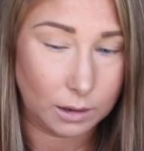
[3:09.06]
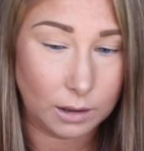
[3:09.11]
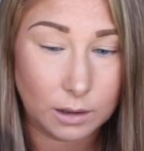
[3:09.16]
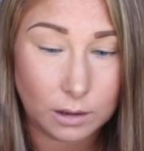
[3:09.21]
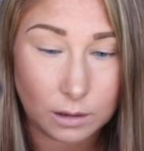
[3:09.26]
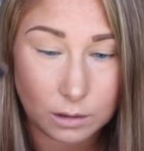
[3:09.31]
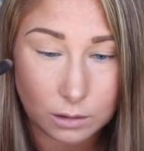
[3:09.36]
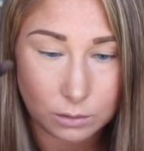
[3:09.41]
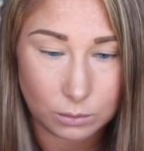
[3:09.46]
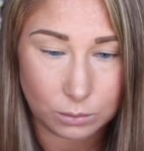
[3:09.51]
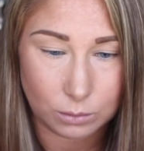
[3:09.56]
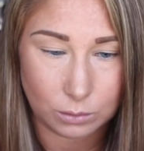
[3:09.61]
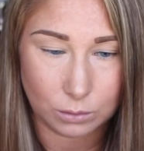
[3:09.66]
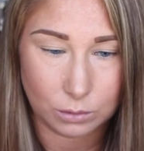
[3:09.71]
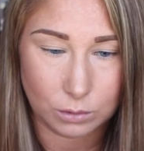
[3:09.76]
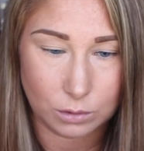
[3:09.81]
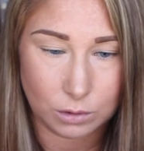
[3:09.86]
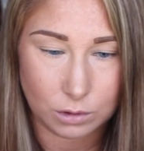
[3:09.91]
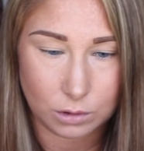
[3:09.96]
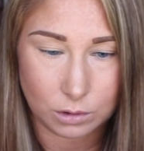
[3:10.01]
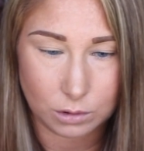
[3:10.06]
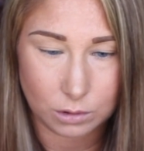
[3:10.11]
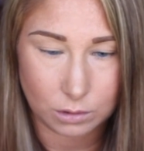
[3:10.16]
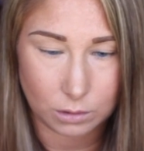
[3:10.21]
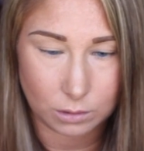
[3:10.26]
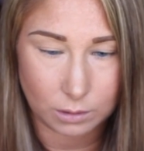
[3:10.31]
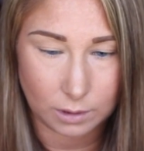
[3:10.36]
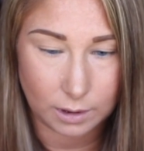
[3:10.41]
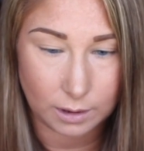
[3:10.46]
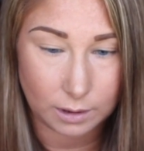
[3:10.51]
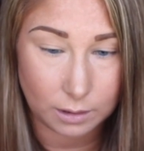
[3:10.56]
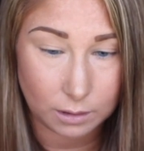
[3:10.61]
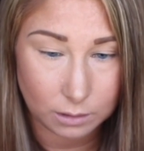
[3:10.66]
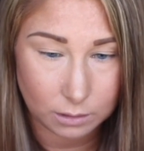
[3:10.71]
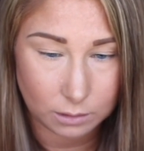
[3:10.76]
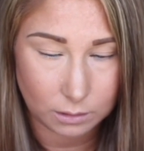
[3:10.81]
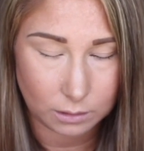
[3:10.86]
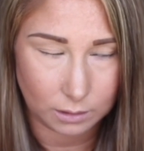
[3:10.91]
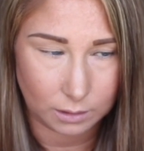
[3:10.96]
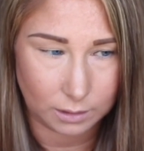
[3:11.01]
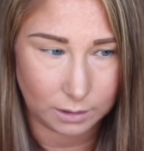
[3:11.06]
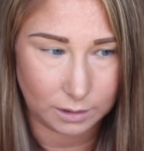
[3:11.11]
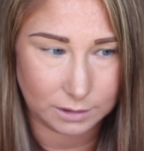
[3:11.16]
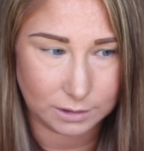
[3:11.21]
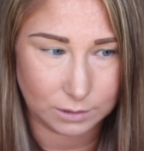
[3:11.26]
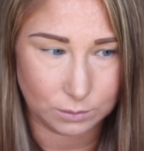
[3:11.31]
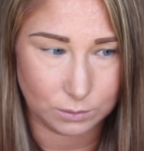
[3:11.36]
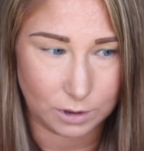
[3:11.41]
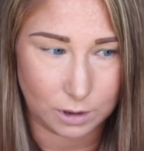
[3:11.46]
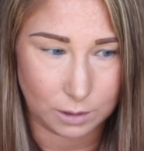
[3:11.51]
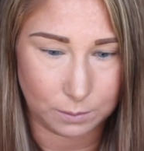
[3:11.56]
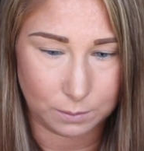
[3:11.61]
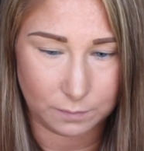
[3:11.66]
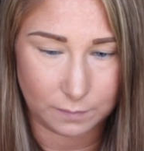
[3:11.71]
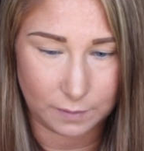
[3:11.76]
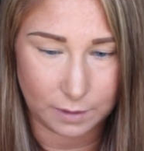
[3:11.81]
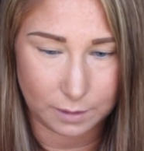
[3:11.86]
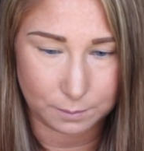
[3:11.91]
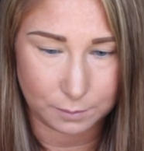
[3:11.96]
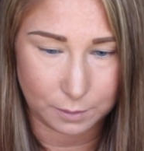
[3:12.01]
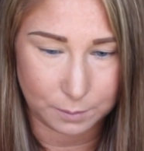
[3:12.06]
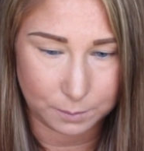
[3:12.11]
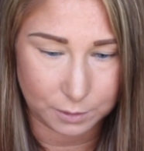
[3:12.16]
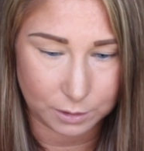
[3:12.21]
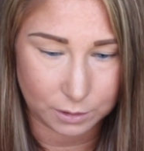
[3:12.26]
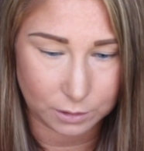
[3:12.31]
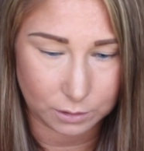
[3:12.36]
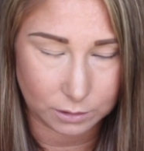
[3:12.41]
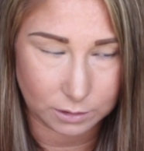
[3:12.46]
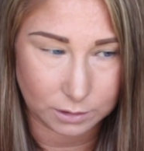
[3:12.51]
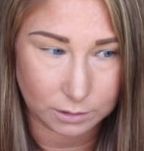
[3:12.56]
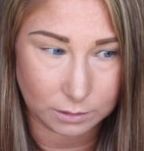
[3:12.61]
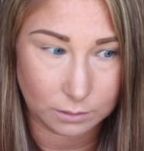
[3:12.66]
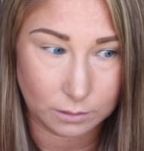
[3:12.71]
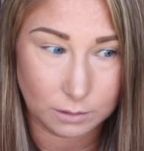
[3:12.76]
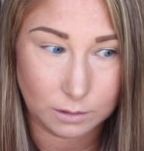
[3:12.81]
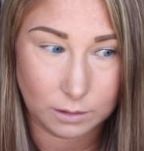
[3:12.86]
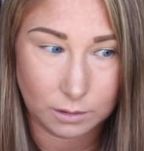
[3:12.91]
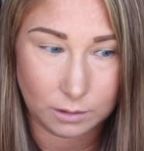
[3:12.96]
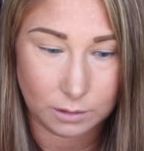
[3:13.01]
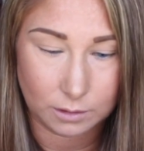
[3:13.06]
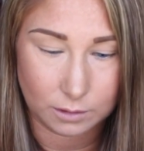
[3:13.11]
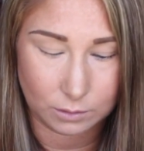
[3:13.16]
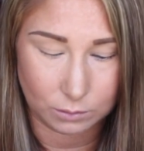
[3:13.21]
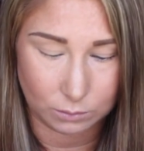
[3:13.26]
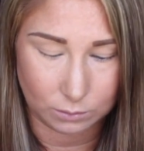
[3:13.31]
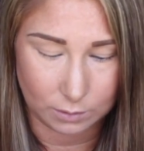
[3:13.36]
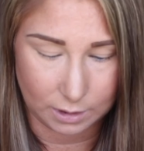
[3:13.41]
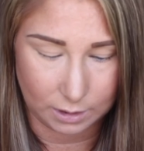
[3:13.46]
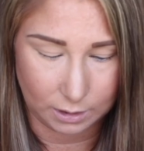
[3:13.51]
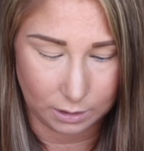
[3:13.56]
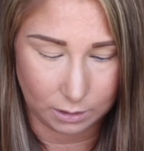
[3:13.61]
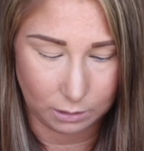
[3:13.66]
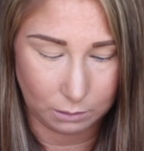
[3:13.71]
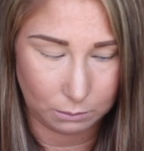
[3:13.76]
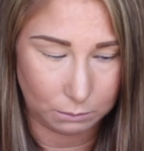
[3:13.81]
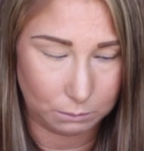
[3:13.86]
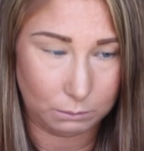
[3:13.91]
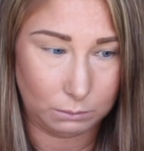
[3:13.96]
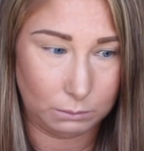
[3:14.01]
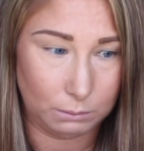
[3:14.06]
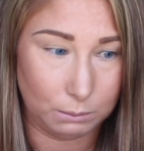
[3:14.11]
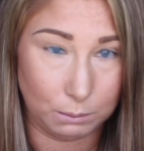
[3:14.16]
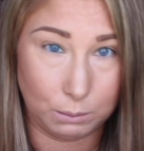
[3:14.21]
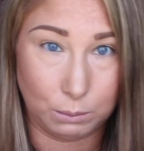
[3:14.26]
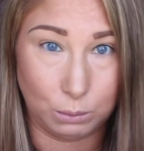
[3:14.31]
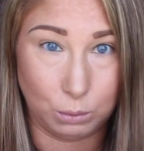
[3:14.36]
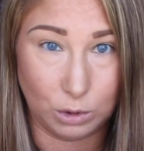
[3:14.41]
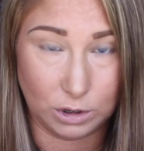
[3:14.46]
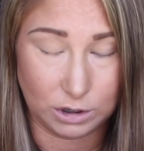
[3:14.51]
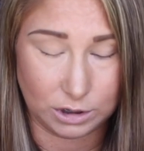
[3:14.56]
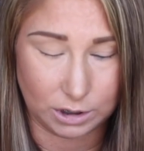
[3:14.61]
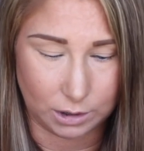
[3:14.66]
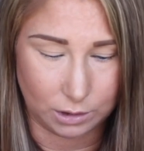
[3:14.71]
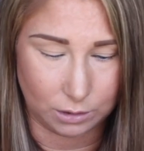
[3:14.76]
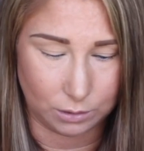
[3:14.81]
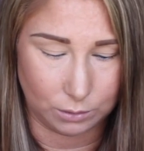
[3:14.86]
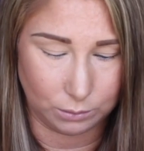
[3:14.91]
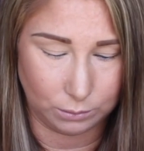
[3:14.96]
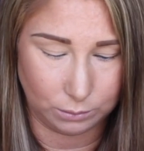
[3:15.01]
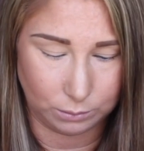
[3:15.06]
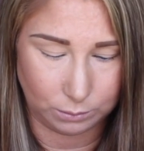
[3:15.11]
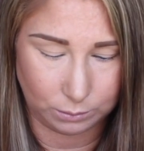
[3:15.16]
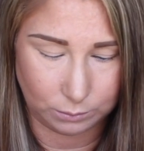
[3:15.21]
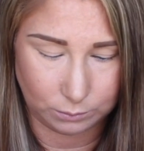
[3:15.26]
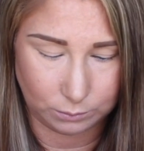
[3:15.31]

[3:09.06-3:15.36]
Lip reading: and we'll go ahead. I guess it would help if I had my mirror ready, which I don't.